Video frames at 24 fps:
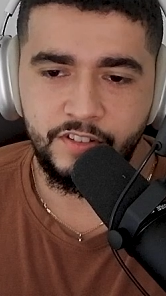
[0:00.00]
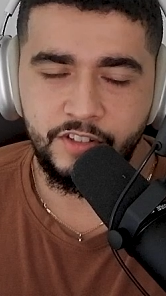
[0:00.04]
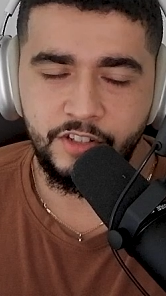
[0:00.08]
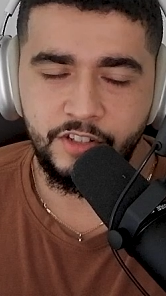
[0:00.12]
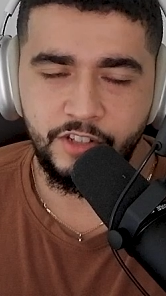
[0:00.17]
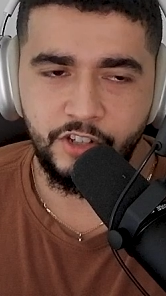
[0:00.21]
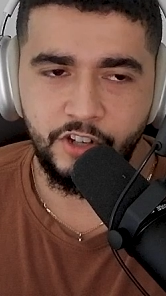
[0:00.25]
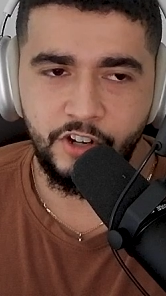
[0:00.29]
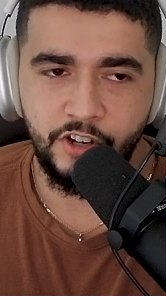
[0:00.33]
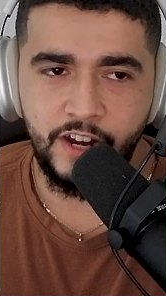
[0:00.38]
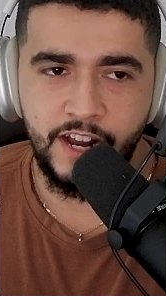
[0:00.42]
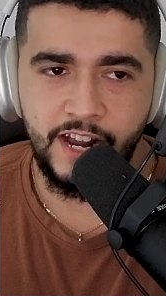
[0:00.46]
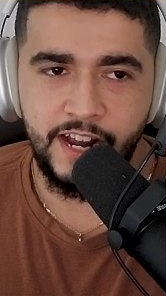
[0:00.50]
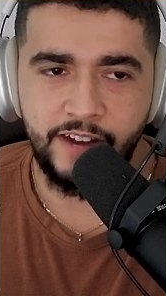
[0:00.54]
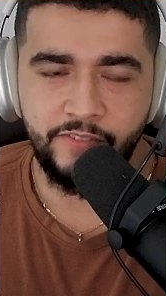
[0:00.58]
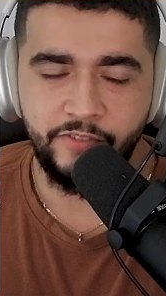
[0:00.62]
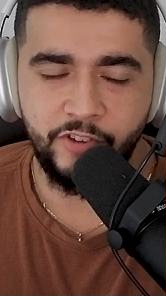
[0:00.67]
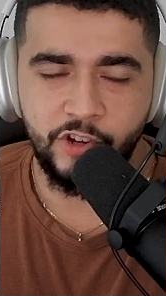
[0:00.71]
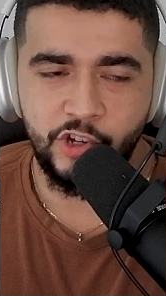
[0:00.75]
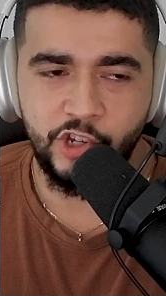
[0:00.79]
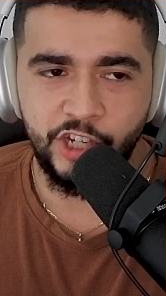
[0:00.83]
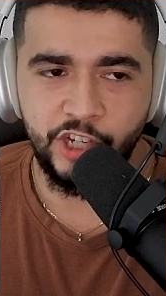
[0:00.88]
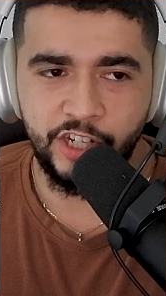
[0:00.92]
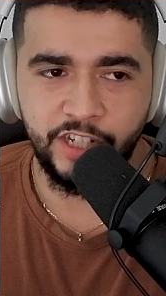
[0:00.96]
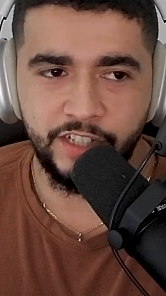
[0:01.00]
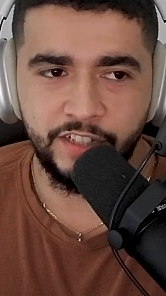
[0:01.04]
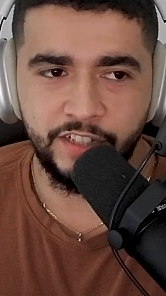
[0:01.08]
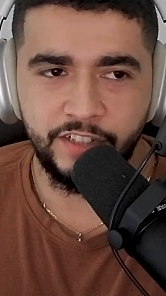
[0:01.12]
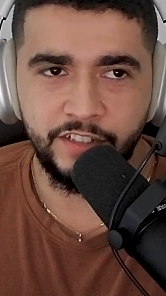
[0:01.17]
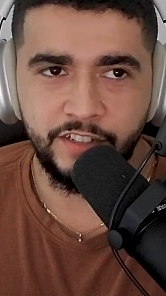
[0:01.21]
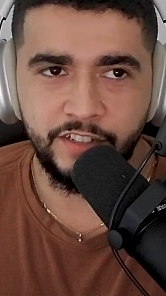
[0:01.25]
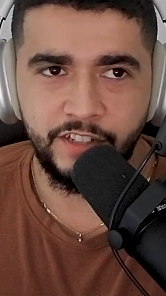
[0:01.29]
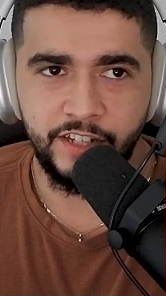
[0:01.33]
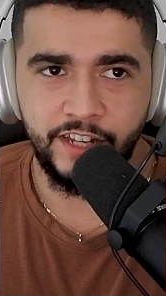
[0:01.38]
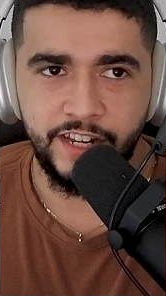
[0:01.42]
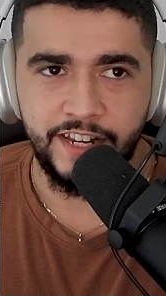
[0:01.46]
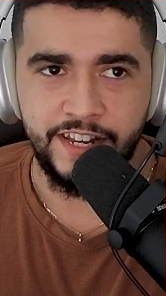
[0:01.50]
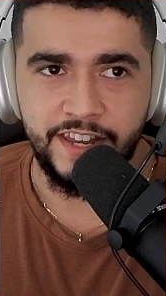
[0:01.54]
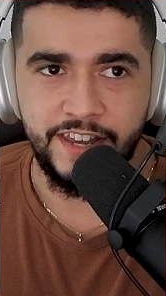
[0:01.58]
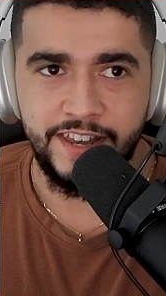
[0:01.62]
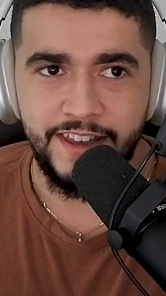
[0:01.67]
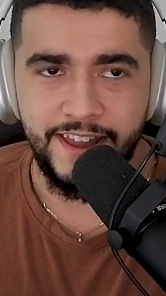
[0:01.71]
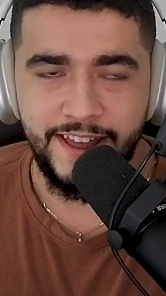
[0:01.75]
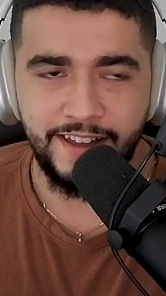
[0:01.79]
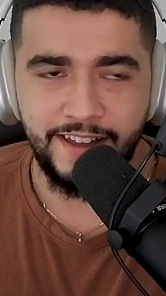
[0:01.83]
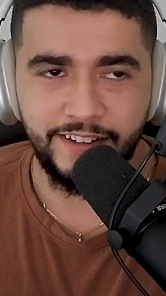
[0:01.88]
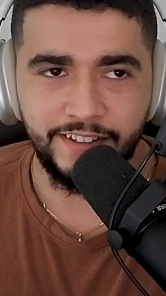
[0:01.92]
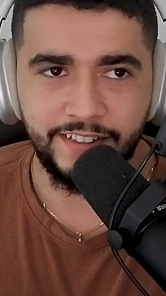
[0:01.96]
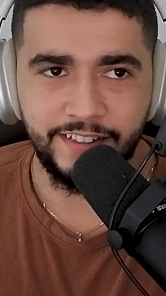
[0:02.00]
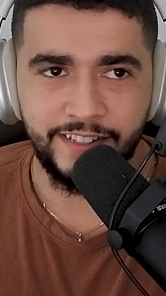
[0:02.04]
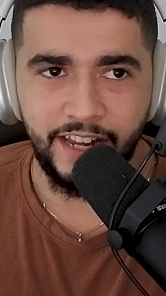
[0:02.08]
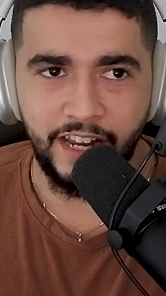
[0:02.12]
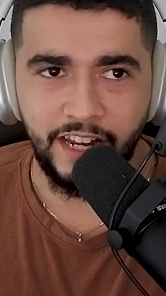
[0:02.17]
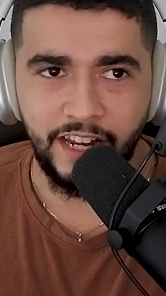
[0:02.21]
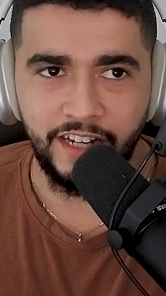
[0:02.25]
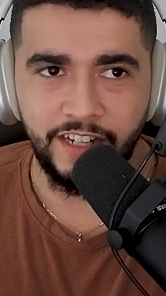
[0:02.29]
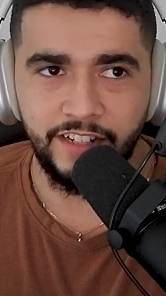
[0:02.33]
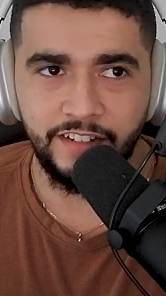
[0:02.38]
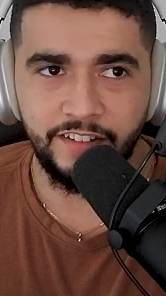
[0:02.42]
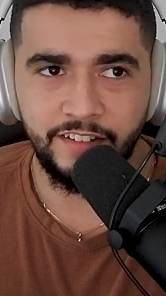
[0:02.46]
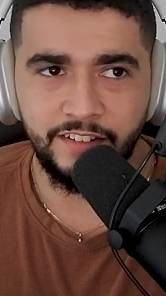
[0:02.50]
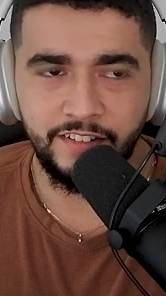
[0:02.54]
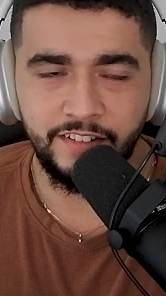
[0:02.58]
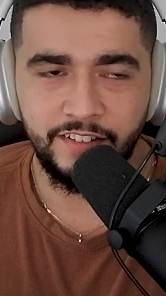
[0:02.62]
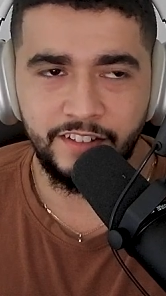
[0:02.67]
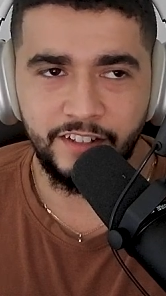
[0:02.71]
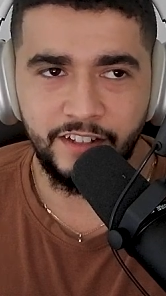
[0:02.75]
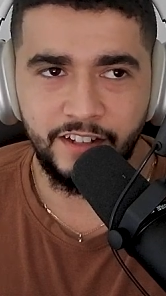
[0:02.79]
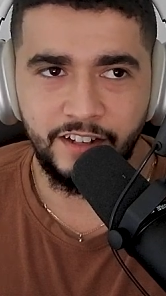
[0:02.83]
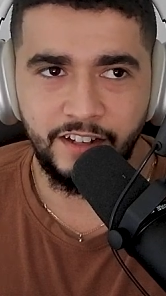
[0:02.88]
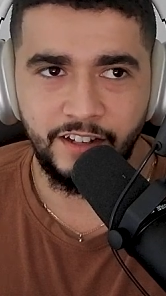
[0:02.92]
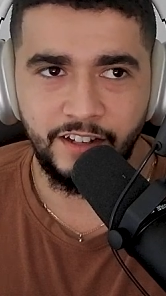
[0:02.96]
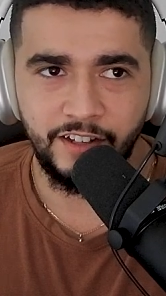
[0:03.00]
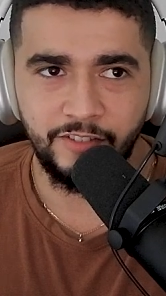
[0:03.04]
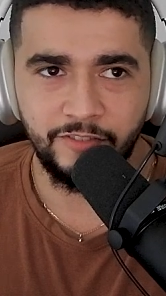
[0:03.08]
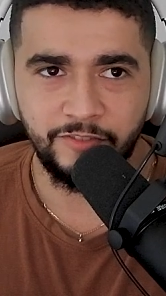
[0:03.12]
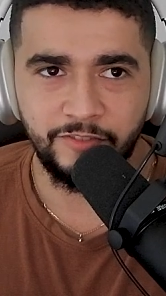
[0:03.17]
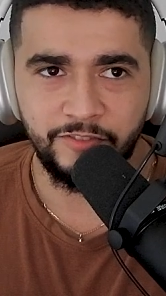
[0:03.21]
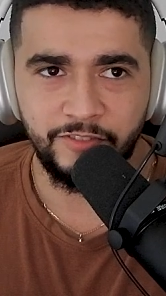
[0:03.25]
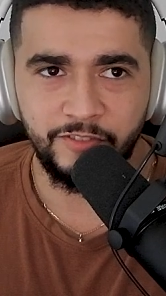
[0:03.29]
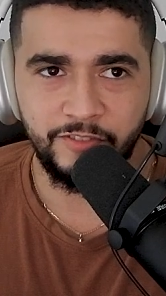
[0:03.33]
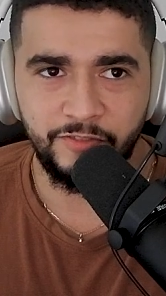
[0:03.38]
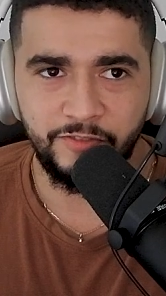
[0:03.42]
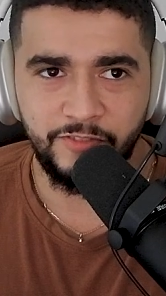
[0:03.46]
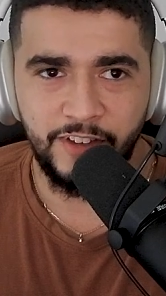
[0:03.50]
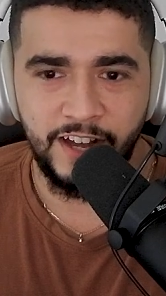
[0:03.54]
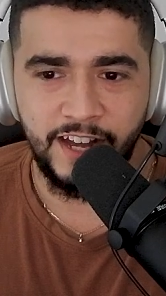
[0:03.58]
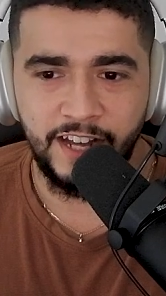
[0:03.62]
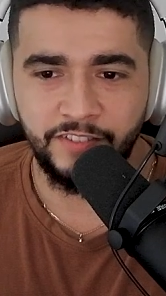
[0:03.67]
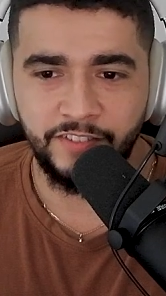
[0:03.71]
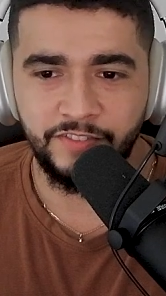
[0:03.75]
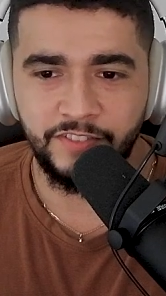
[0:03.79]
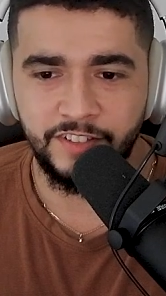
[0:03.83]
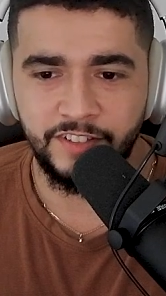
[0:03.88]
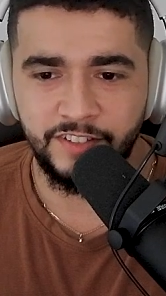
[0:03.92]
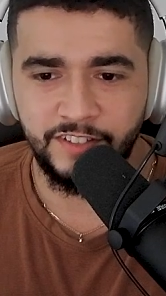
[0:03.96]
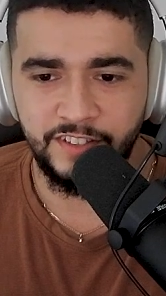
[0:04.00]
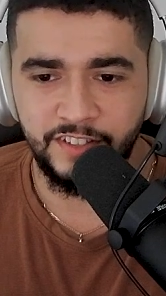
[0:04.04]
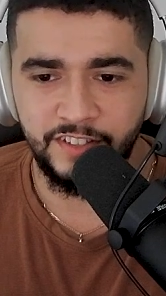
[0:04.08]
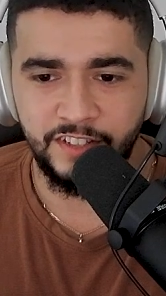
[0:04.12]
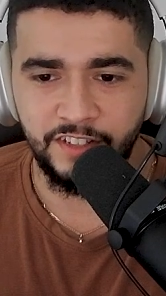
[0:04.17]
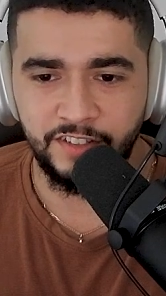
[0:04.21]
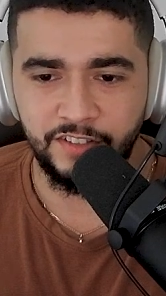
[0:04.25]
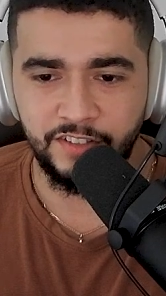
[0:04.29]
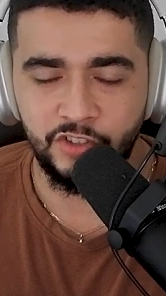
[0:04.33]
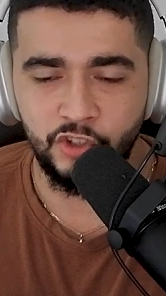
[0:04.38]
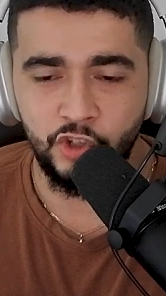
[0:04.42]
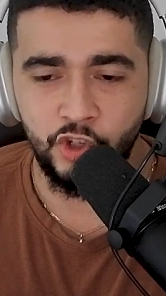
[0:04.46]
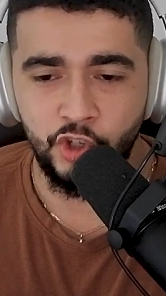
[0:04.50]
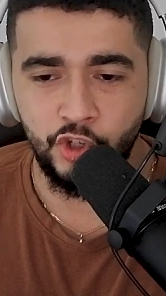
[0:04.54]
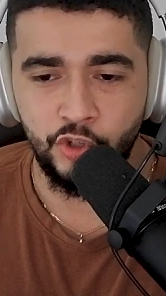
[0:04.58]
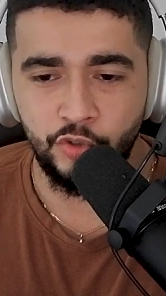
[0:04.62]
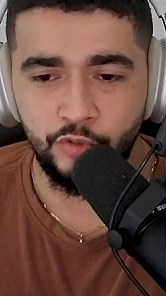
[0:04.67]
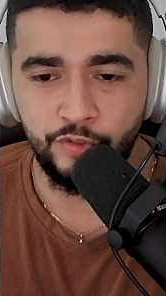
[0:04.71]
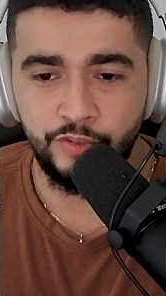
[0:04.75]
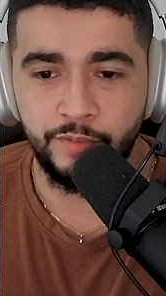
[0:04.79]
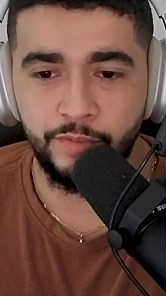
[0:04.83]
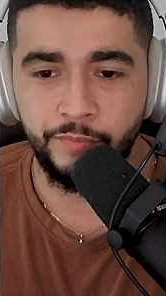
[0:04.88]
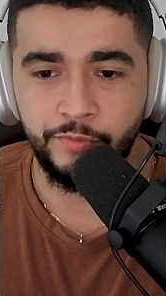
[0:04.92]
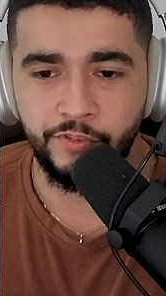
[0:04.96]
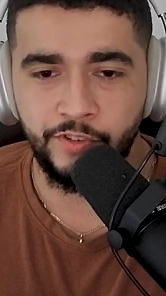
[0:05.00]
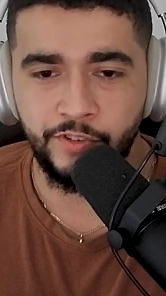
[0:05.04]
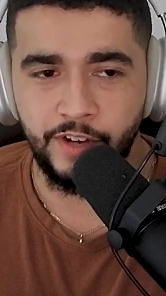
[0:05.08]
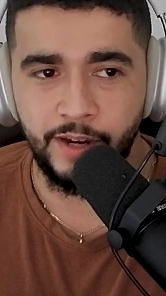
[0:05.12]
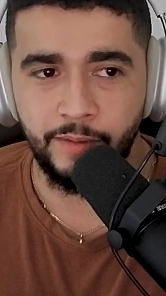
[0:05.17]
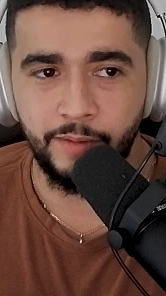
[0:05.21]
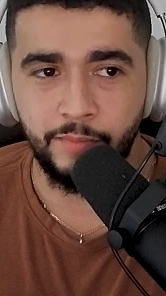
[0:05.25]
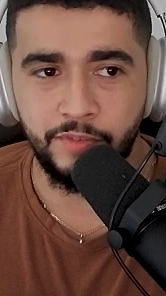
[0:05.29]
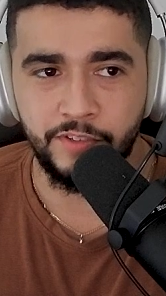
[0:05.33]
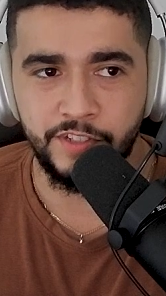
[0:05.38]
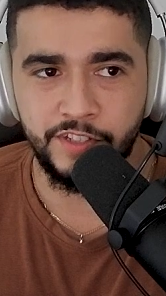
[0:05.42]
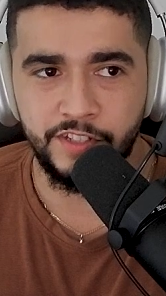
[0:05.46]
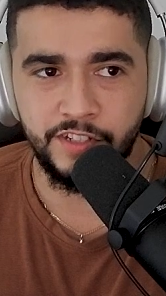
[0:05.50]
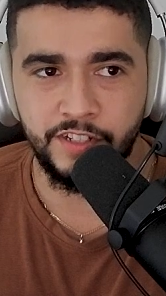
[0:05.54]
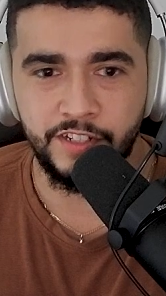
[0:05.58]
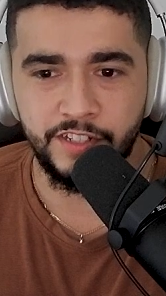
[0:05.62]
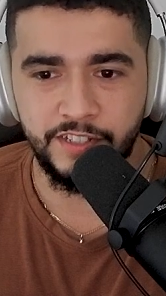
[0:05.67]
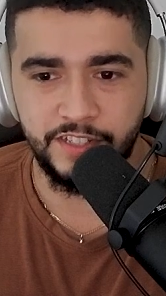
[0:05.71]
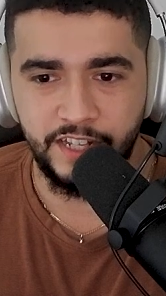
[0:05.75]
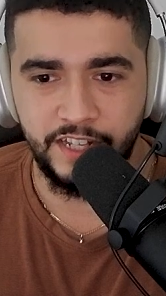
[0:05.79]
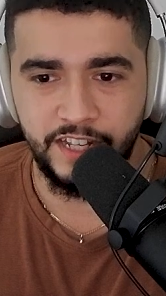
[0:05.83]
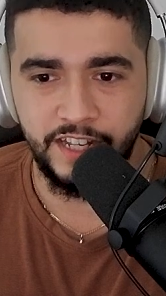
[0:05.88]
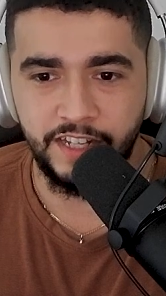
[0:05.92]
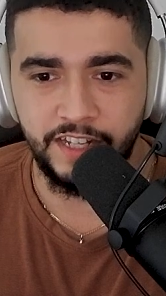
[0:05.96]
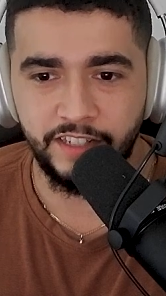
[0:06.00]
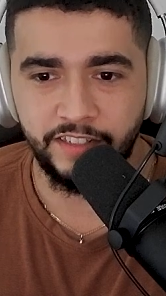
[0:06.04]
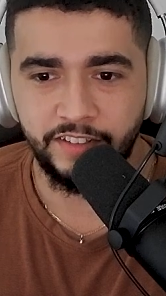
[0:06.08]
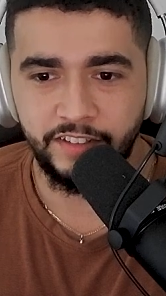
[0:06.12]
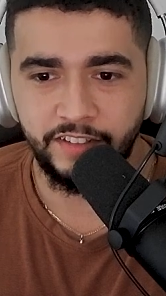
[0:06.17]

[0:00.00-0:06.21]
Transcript: you're averaging a net gain of five to six new subscribers a day.